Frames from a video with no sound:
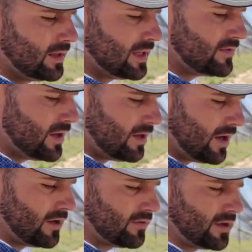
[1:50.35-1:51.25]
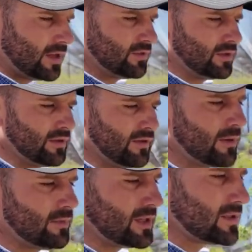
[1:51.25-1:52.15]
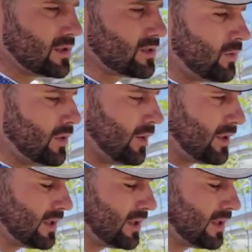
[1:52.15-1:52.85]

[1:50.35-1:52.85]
It's very hard for them to develop buds, so we want